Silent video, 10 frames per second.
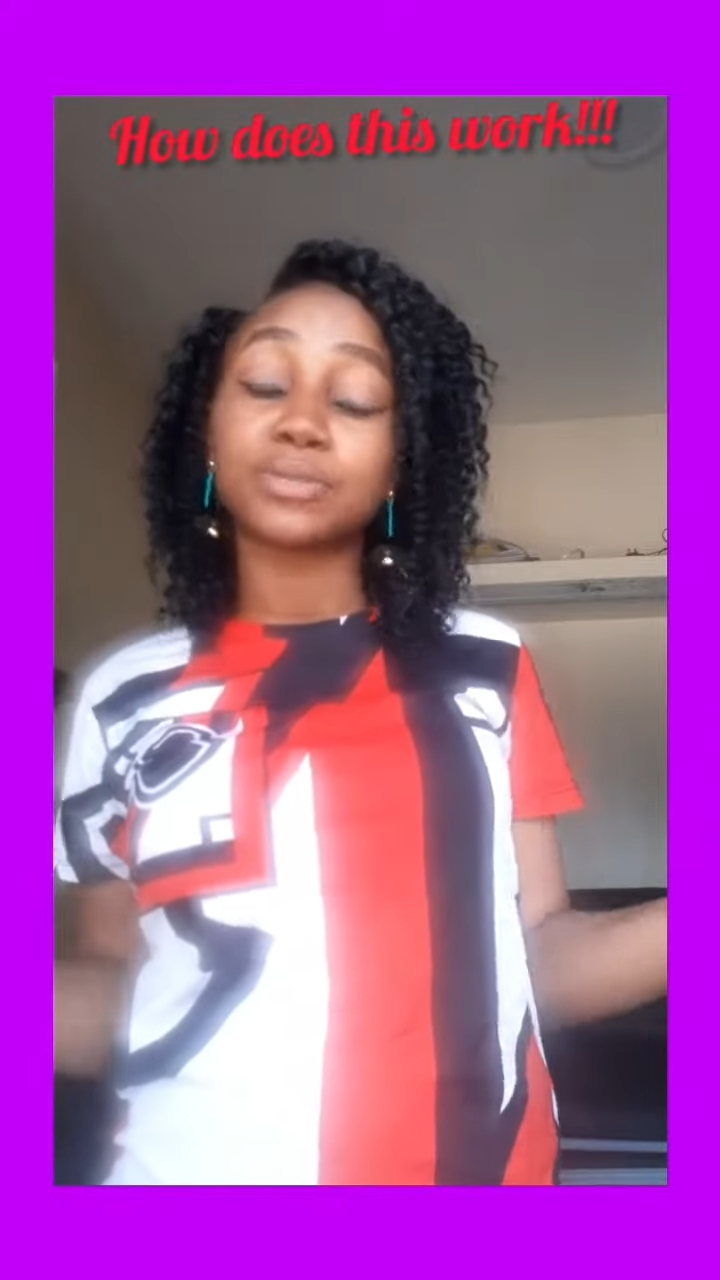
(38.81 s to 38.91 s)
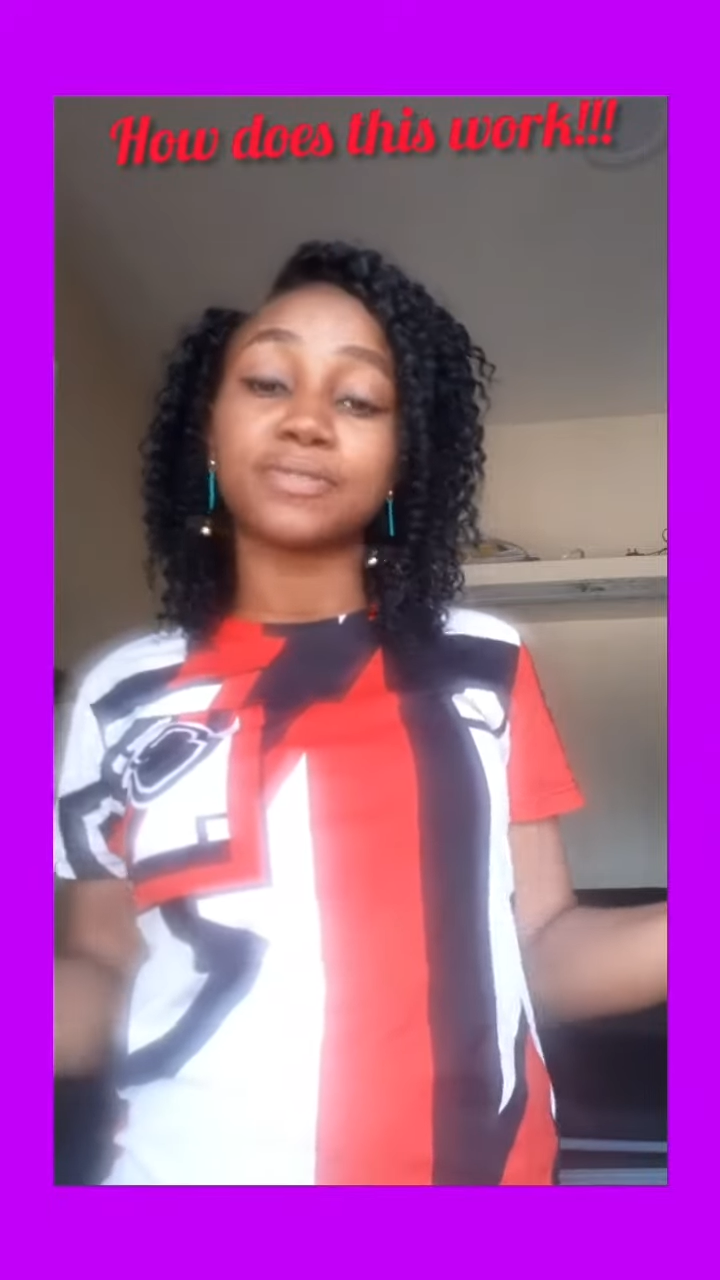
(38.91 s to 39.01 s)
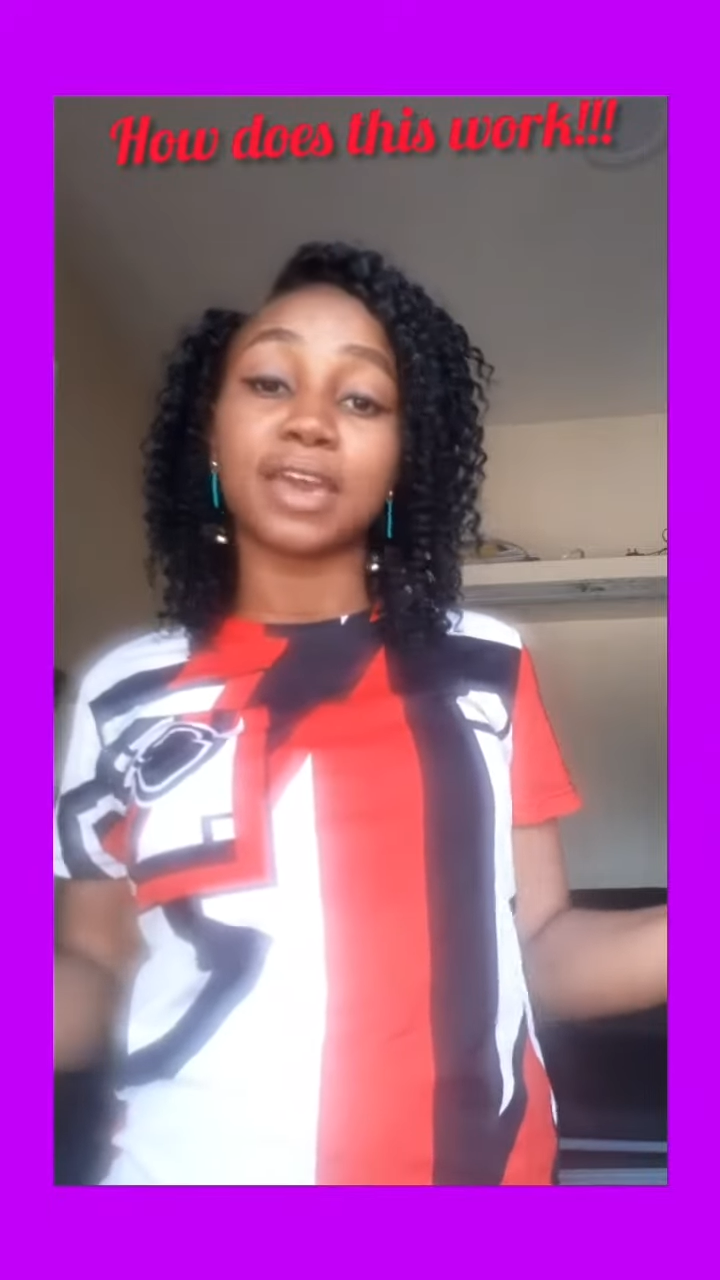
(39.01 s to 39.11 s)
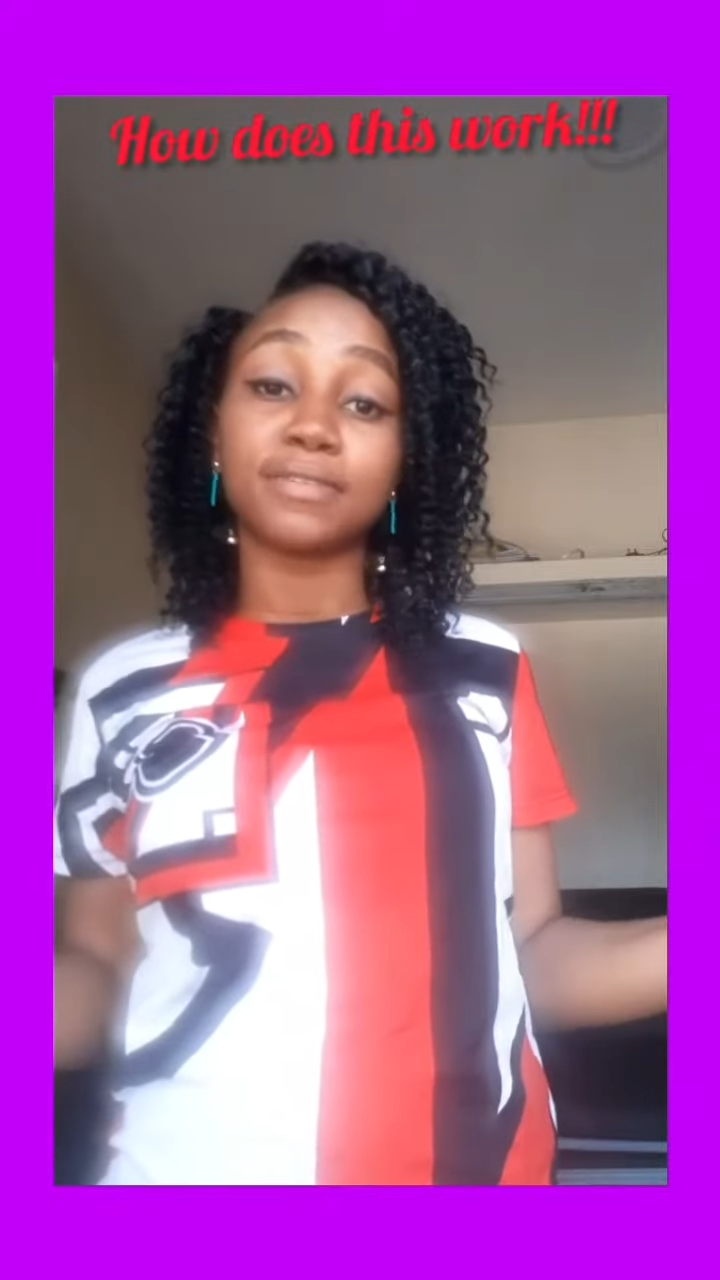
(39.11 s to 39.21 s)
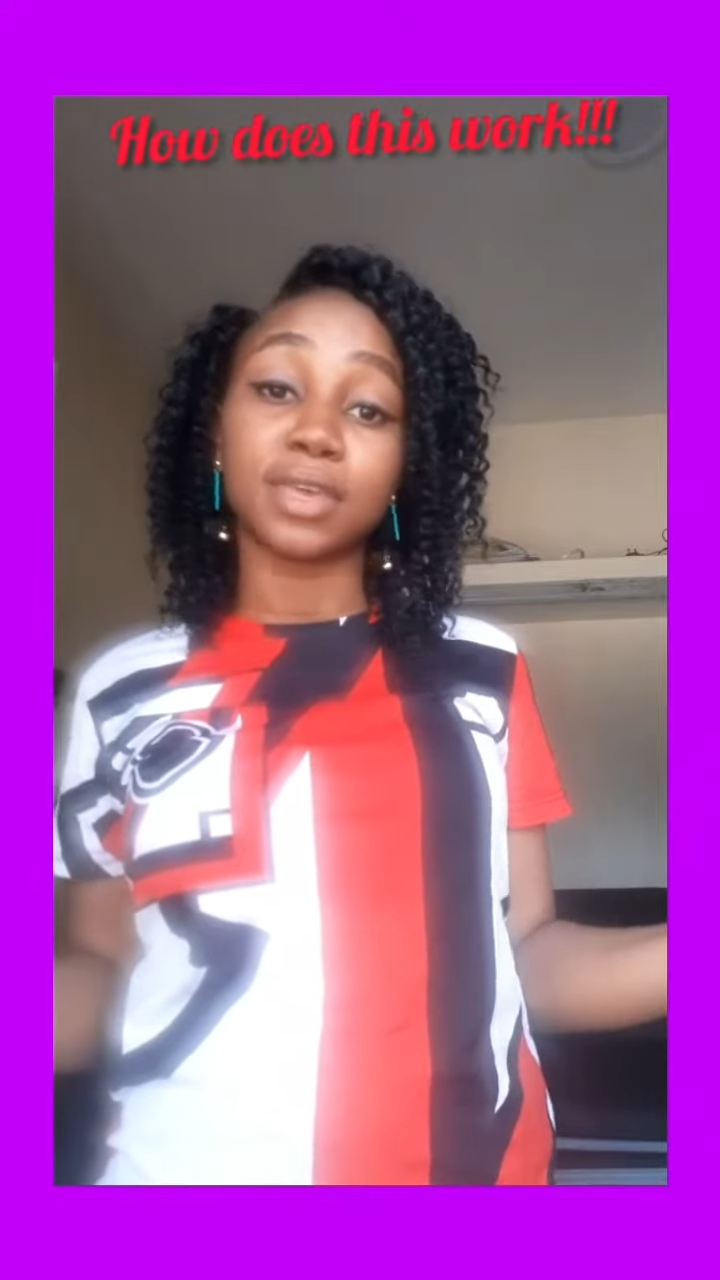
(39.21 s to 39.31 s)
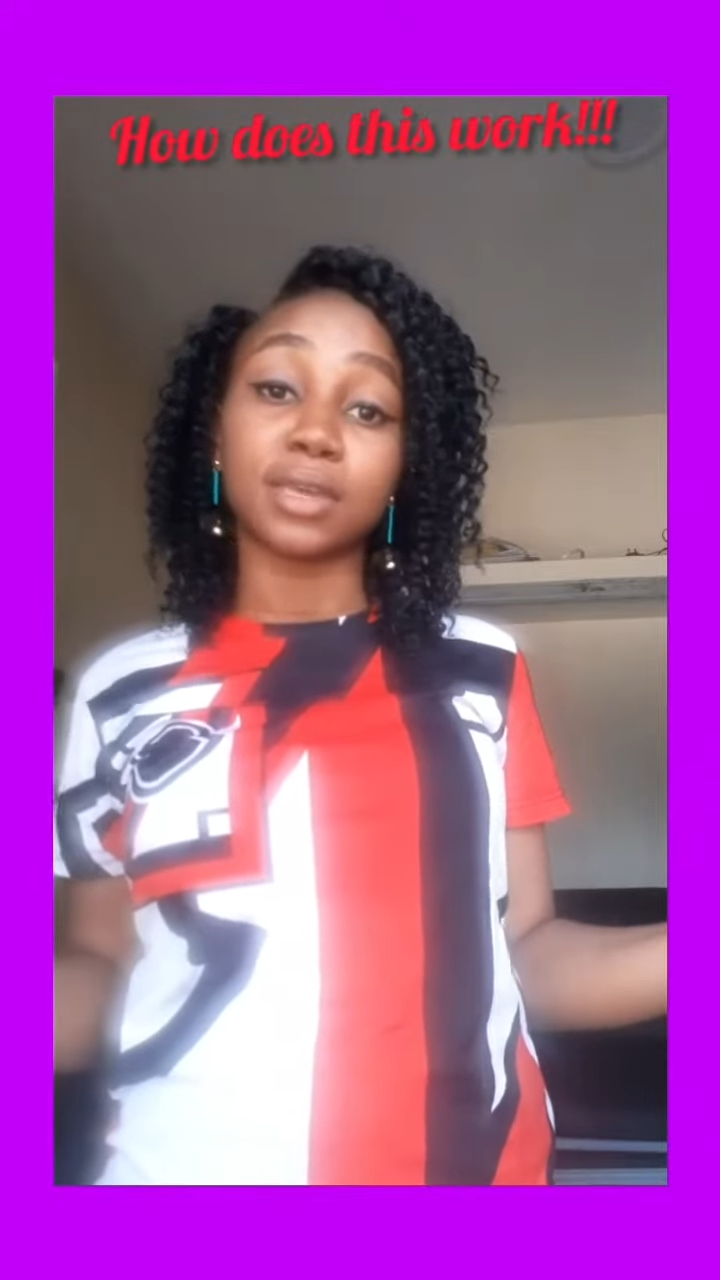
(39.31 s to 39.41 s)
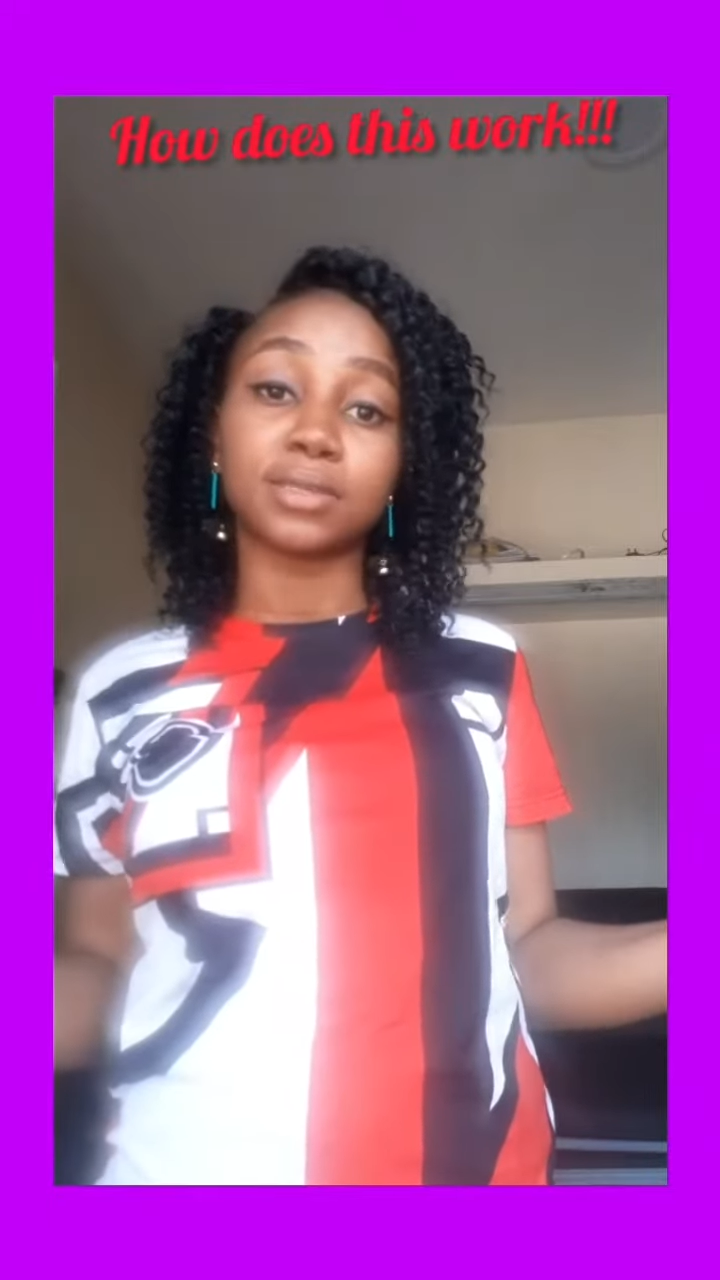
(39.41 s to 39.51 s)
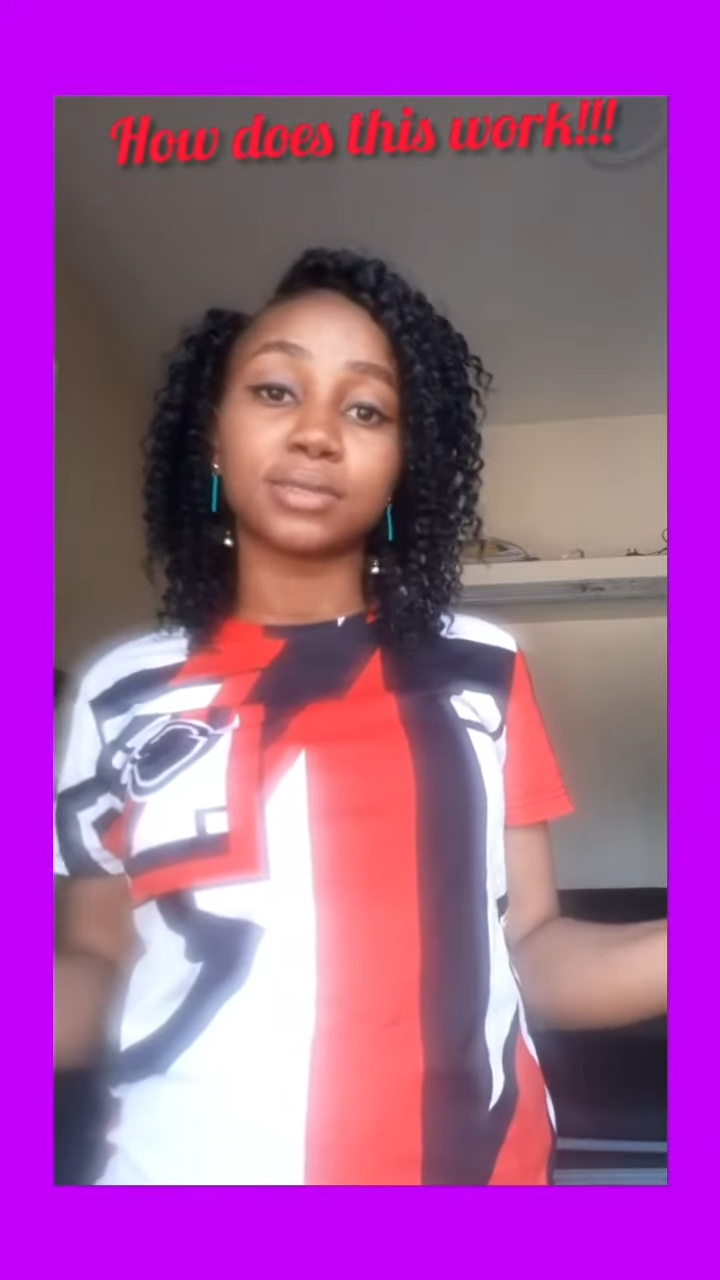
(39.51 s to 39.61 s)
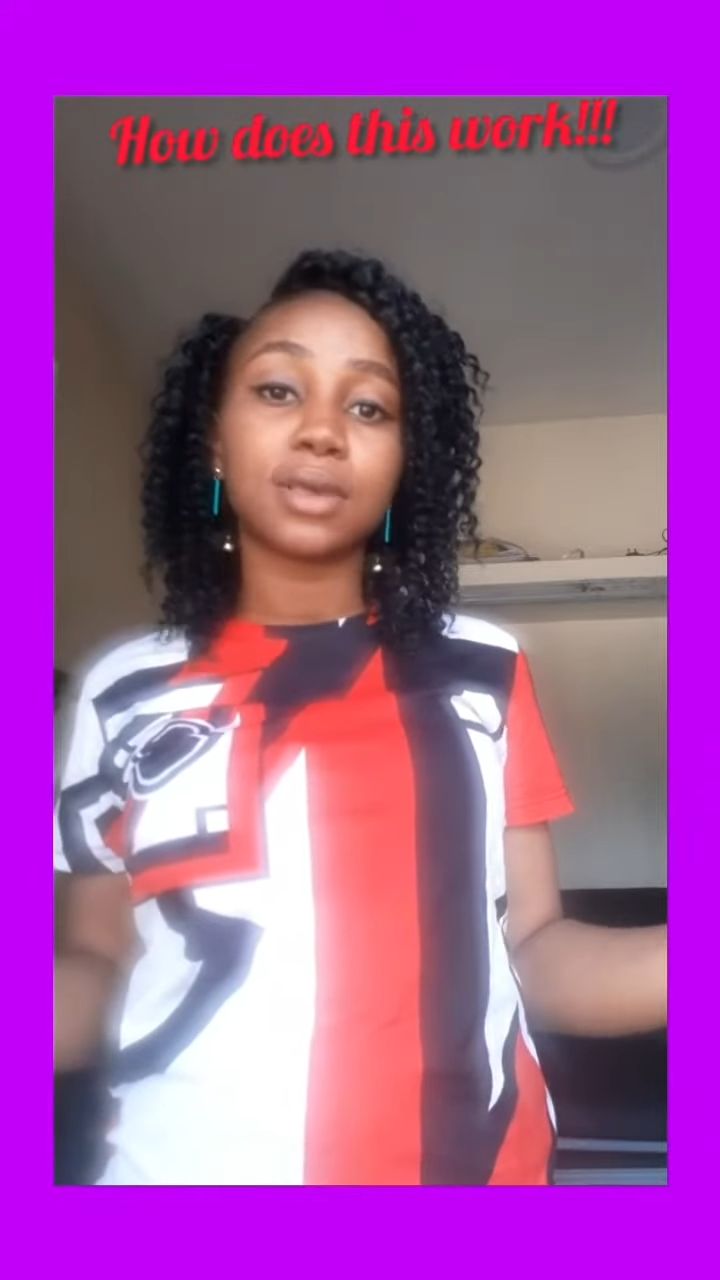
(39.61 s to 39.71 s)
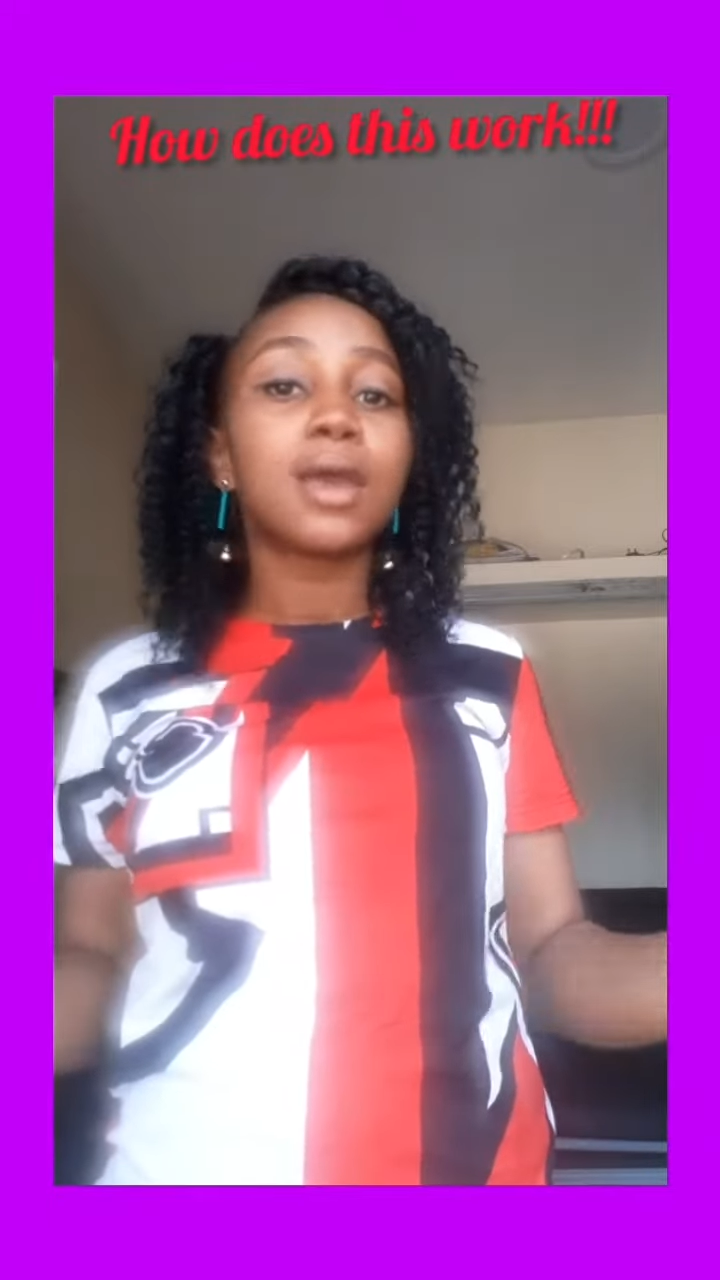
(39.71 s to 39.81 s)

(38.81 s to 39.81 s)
5 years.